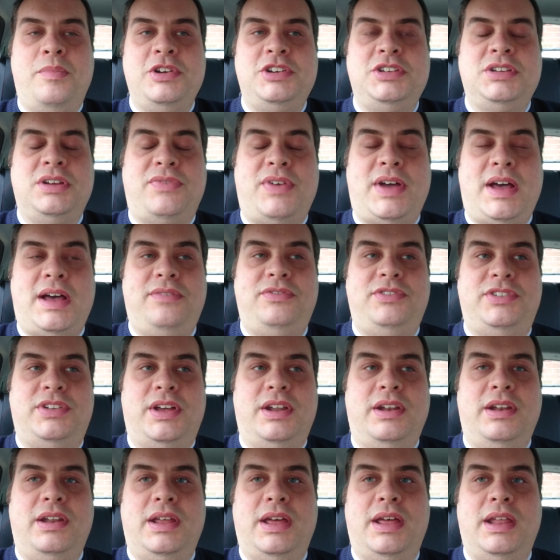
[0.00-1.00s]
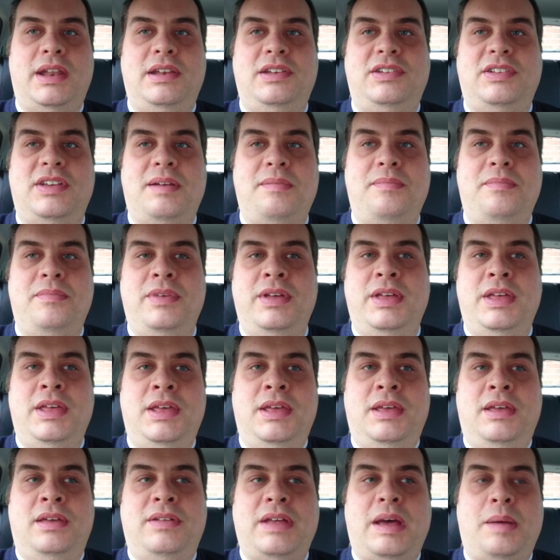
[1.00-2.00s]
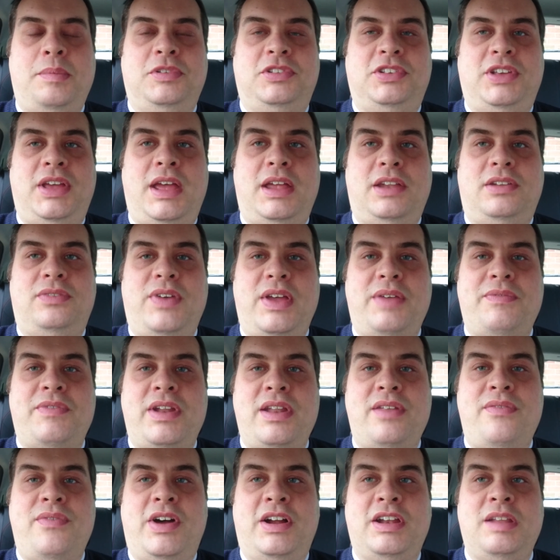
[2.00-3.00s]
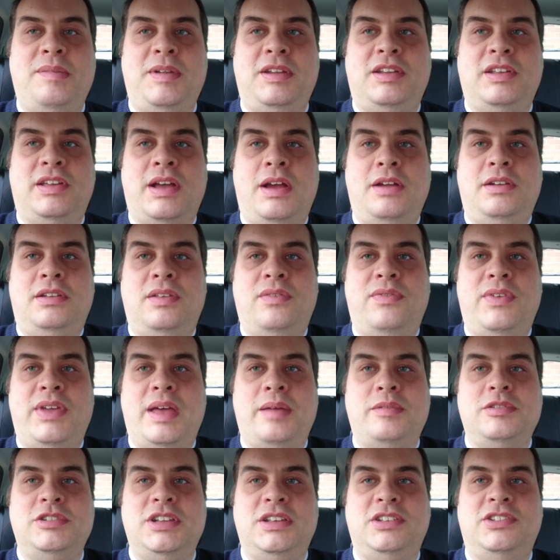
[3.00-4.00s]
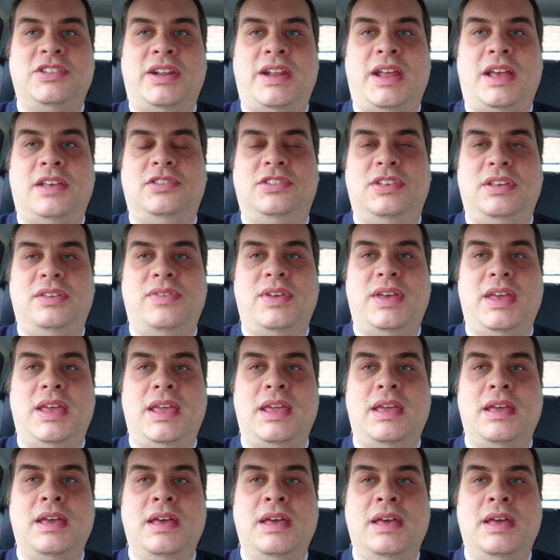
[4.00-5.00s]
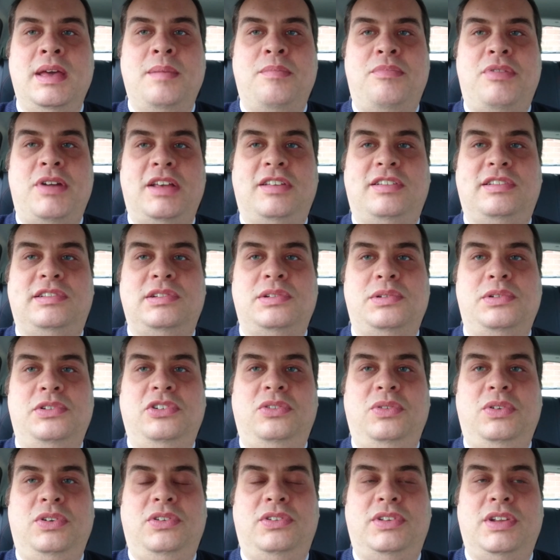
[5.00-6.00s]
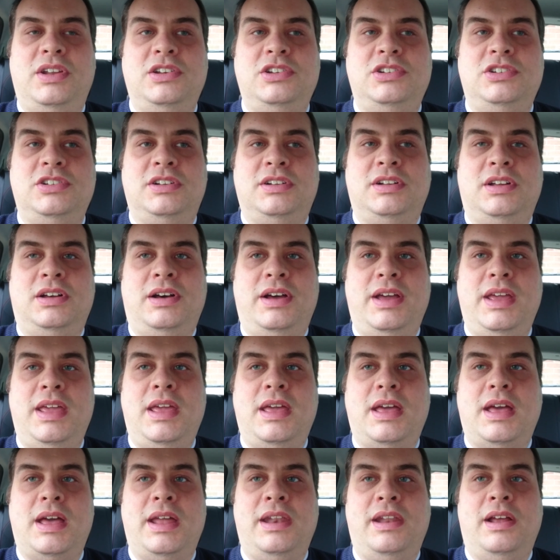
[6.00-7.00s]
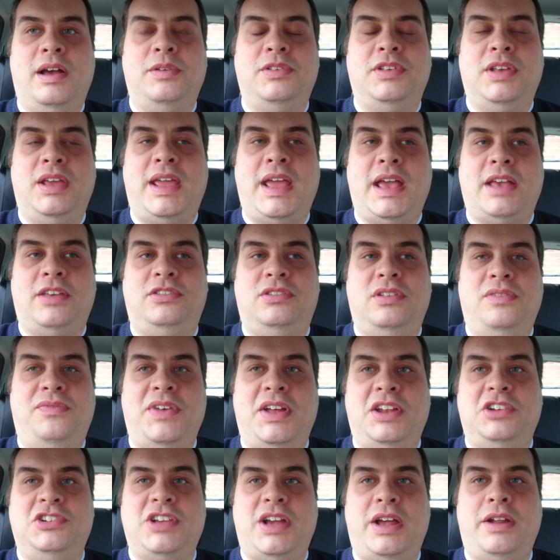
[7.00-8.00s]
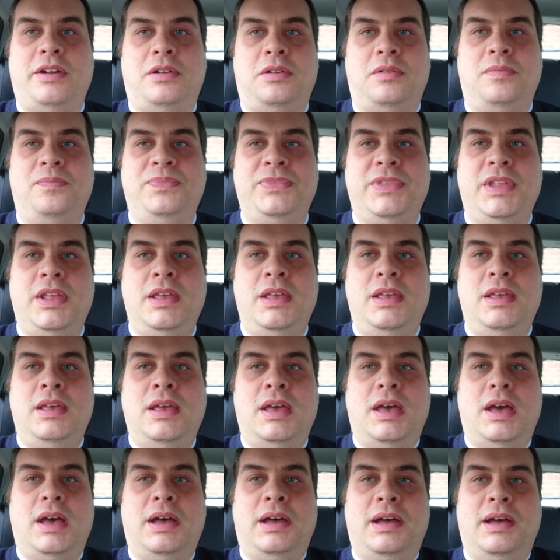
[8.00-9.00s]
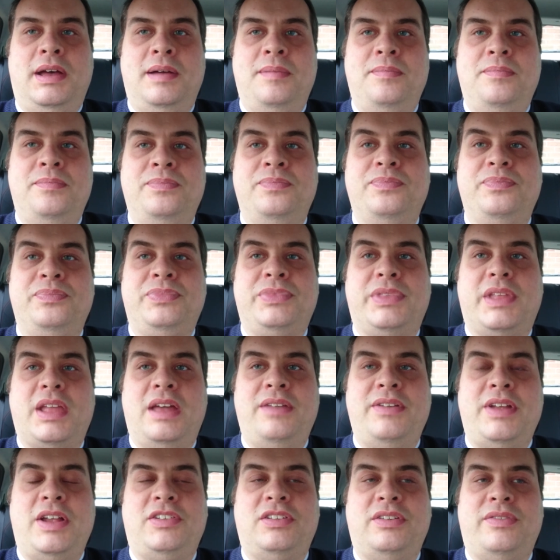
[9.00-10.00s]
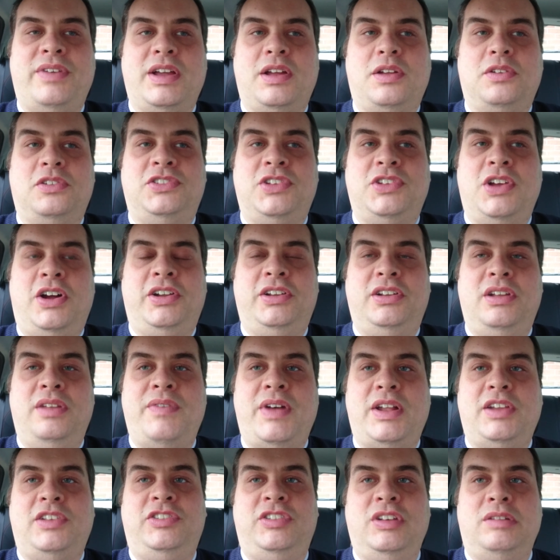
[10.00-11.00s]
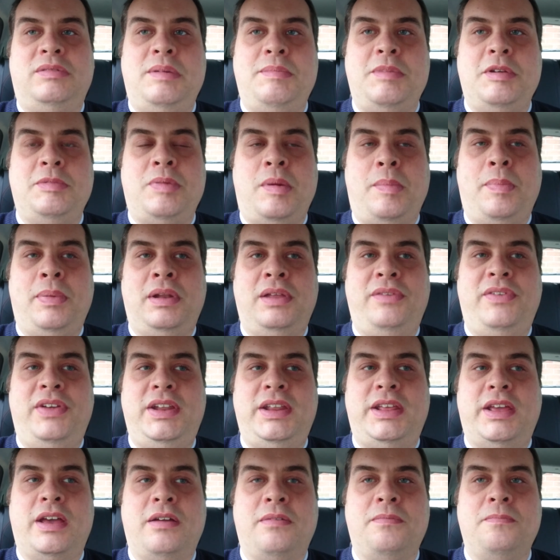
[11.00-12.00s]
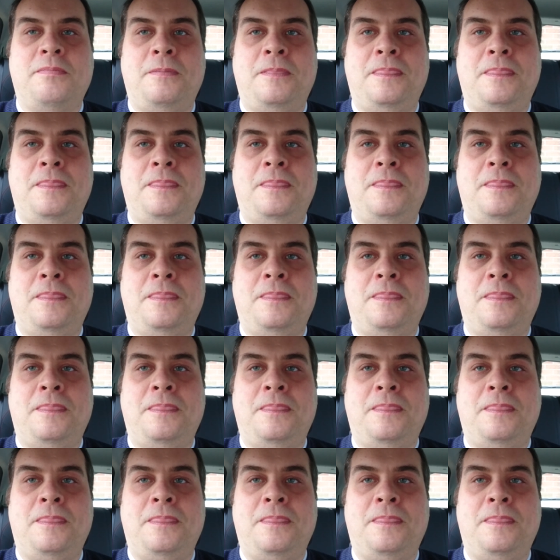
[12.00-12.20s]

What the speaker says: which I have done, and that was it. They then invited me to go to the MG ZSEV press launch, which was in July, and I was a guest of their channel. And that's how that got started, and that's still my most popular video.